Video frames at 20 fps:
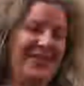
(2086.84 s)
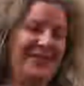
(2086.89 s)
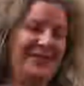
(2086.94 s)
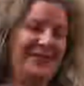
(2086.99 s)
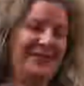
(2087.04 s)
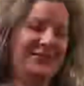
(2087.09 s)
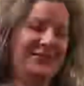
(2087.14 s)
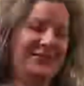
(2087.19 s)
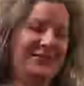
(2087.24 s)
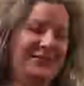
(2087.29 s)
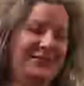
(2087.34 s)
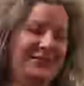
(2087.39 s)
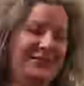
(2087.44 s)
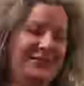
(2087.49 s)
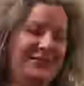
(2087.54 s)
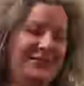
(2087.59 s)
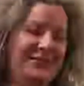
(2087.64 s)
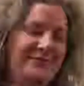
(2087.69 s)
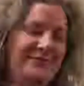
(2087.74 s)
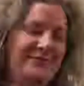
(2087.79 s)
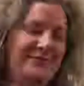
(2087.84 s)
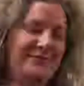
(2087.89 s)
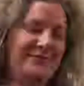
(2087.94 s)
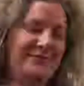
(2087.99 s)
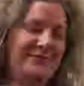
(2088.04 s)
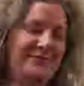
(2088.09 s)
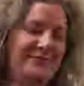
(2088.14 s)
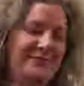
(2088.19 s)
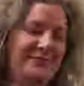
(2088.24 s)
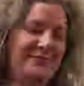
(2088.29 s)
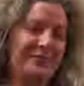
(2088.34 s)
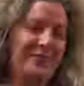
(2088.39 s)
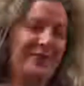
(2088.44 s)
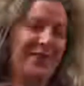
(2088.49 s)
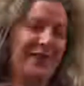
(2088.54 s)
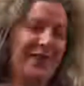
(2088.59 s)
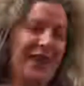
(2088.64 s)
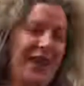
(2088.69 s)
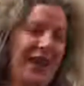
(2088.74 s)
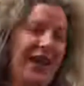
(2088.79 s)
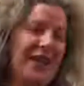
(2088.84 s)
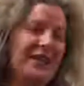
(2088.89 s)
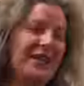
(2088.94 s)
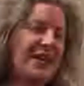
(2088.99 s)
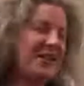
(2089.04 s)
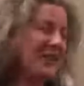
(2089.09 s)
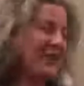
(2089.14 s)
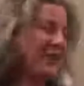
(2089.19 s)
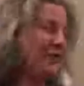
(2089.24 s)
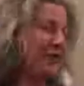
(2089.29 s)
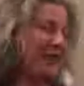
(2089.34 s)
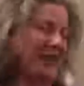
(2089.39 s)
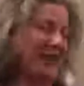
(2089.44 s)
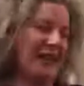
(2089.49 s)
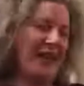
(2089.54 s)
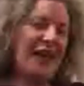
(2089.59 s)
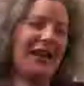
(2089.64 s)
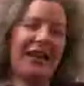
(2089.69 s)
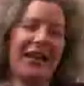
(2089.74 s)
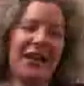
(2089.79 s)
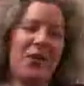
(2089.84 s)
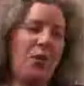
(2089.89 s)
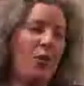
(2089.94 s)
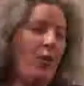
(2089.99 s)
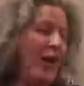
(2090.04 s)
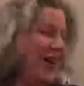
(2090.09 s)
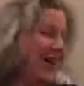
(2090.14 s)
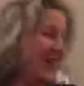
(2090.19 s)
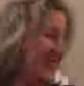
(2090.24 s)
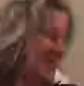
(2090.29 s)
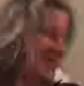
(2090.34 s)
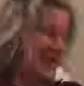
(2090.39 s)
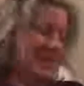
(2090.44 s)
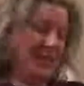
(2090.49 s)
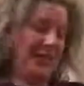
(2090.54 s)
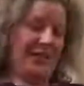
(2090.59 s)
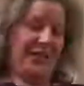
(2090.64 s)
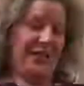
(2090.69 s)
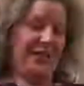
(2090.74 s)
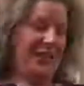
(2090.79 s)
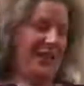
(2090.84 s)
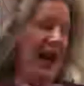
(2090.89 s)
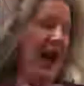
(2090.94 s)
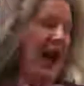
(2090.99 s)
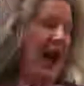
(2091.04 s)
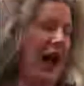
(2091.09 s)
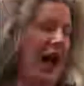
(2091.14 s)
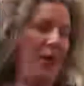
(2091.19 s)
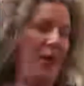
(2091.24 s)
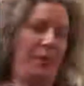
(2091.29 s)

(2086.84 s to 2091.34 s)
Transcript: It doesn't feel like he wants to stop.